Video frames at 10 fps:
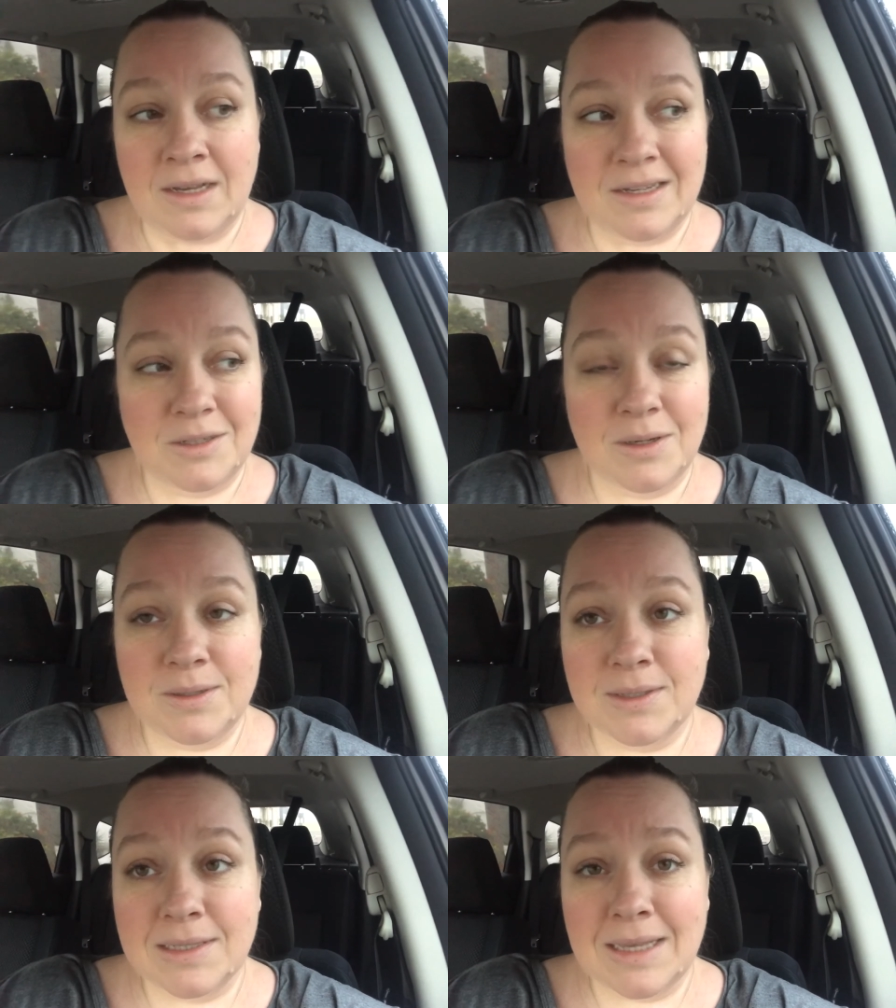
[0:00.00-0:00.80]
No, I
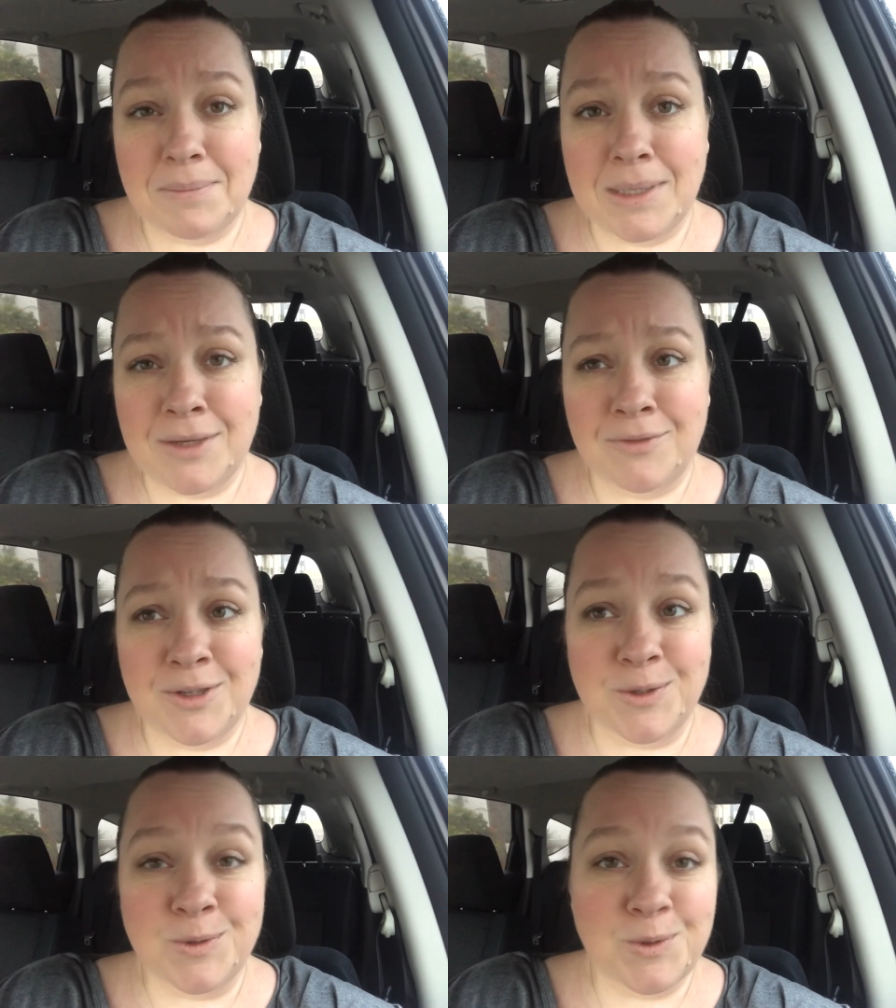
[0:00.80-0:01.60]
don't get that many
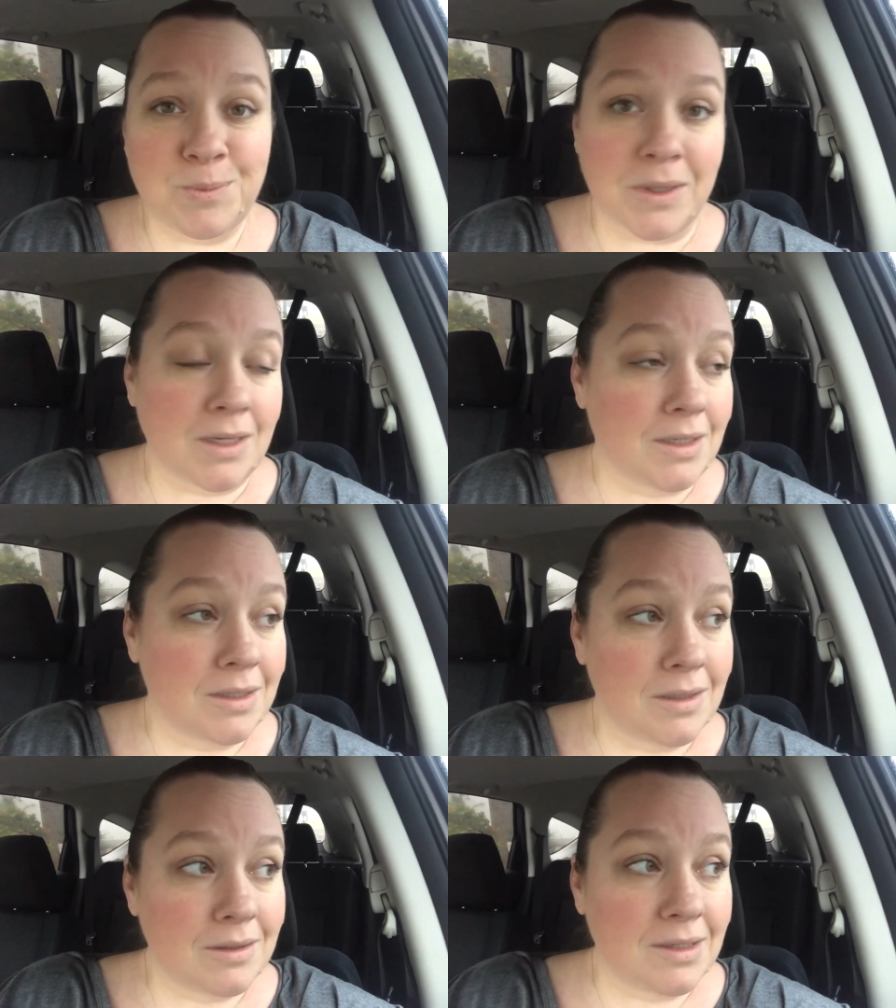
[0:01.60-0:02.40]
views, but,
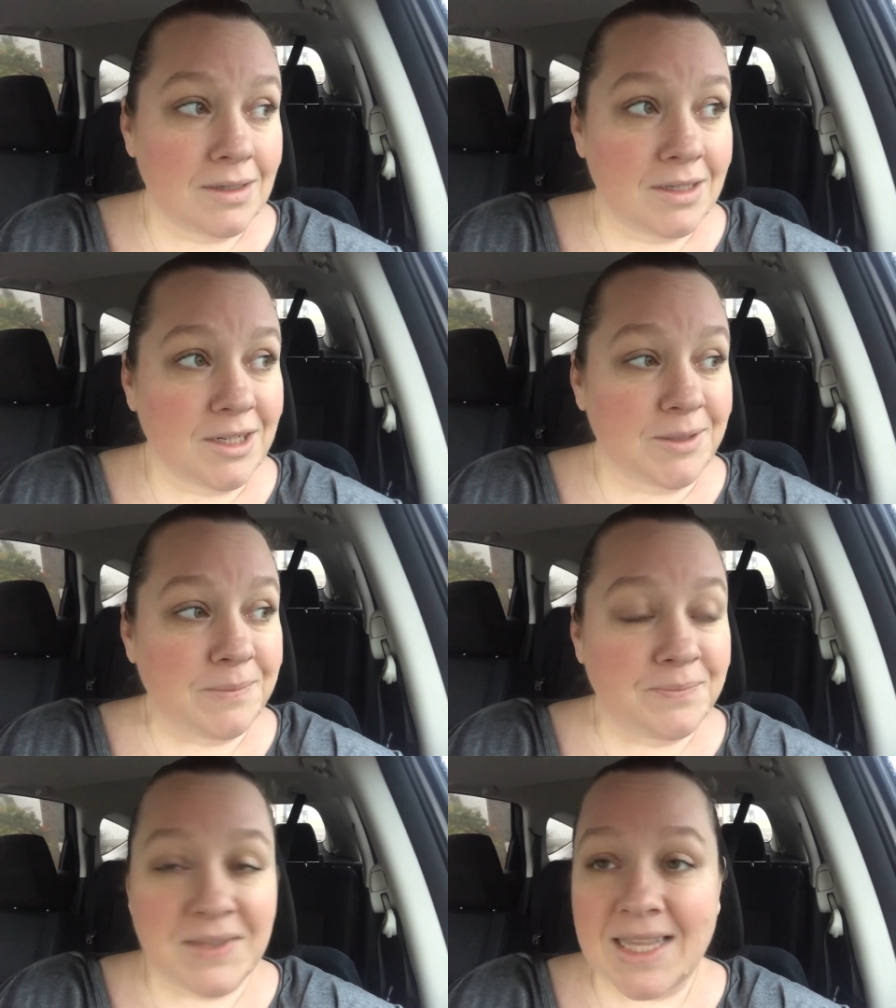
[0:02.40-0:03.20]
you know,
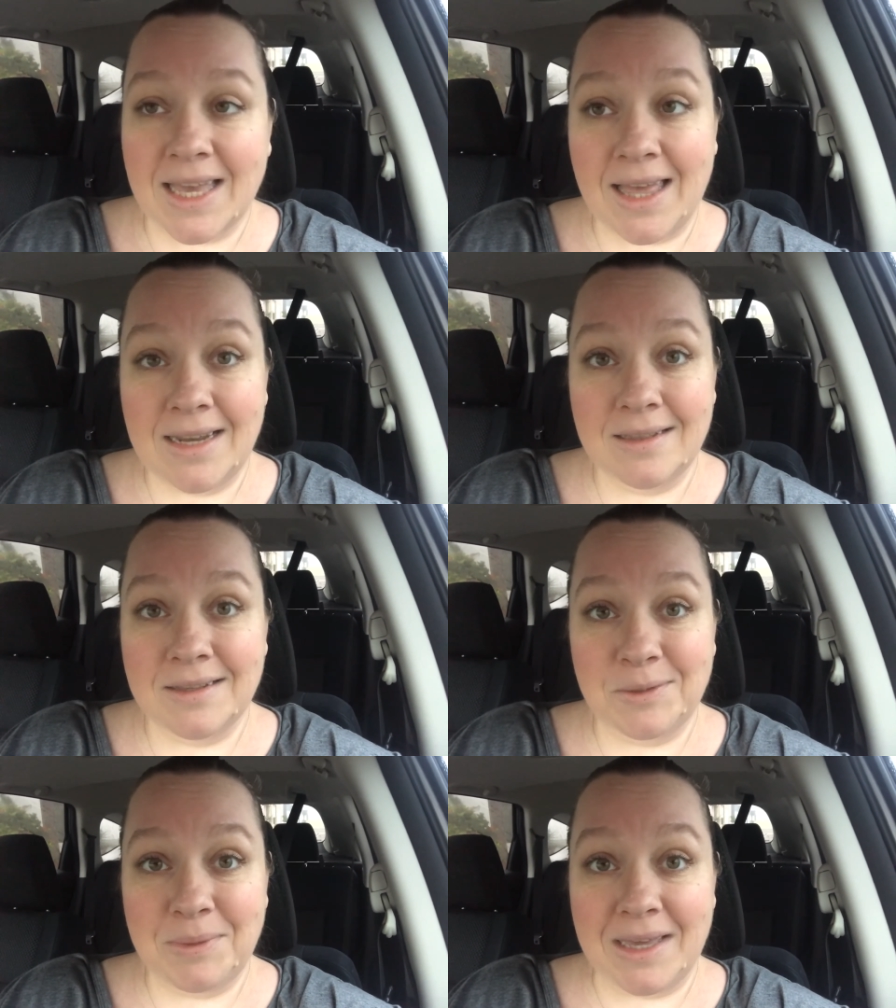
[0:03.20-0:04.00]
any
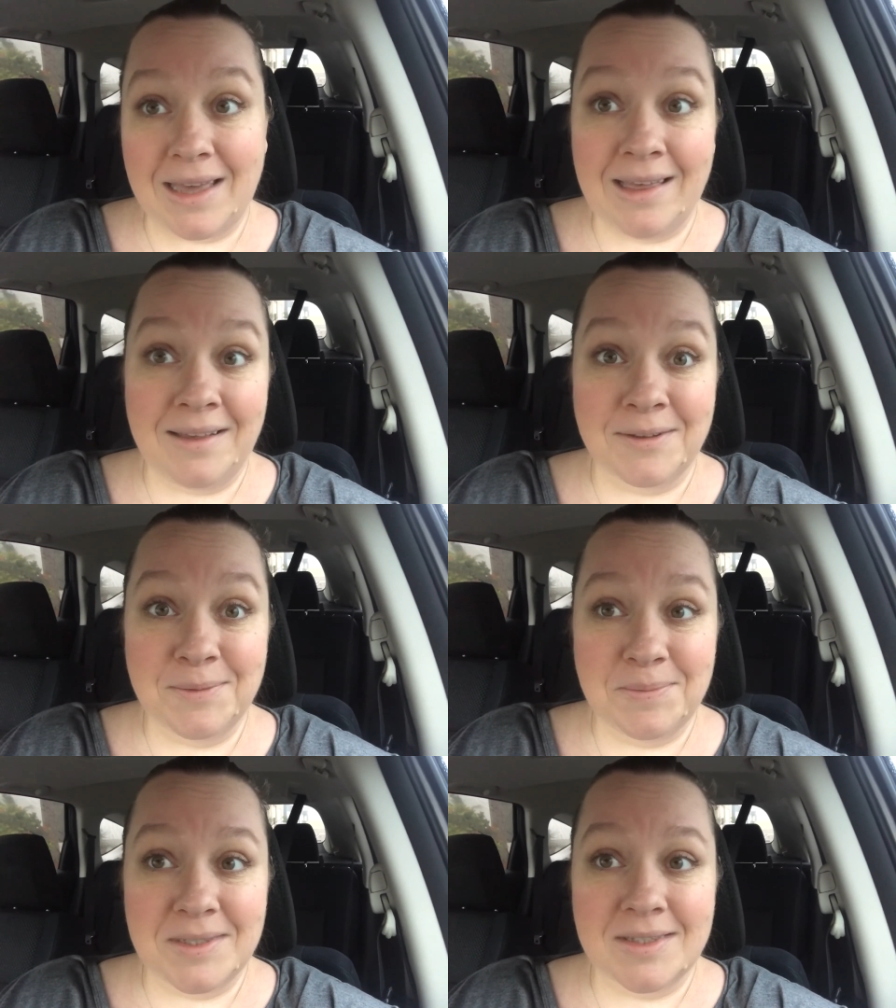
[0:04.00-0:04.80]
little bit
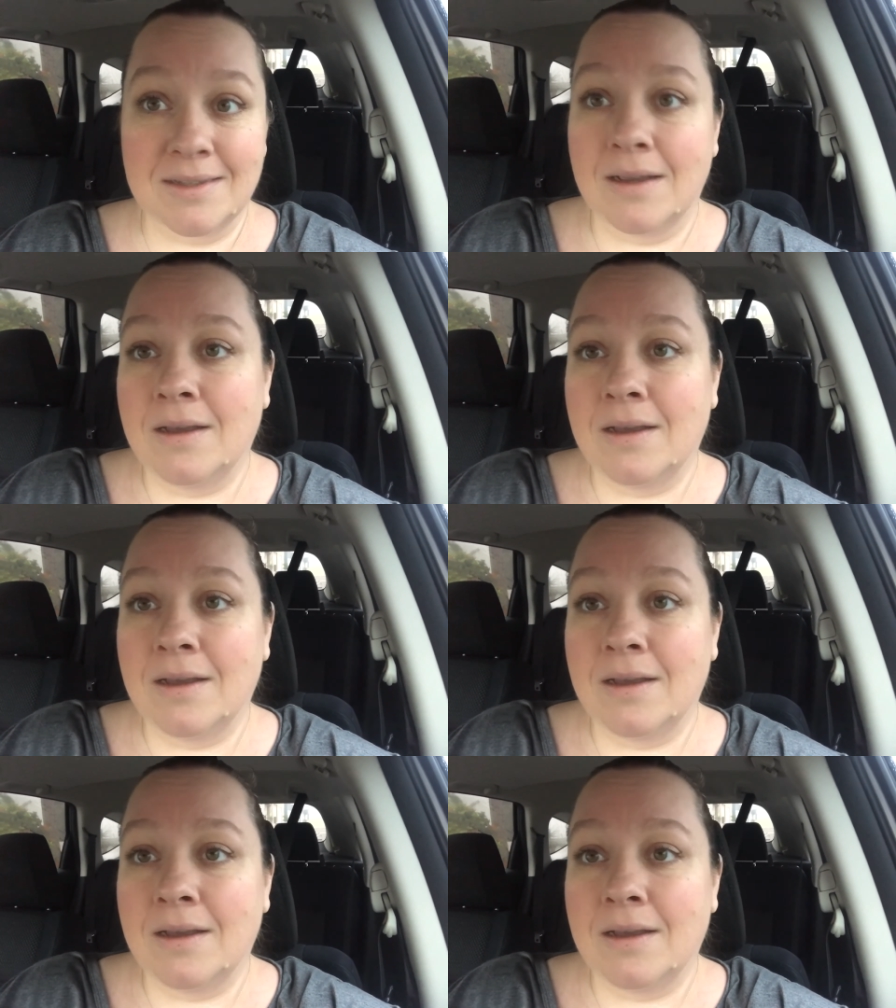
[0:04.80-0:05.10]
helps.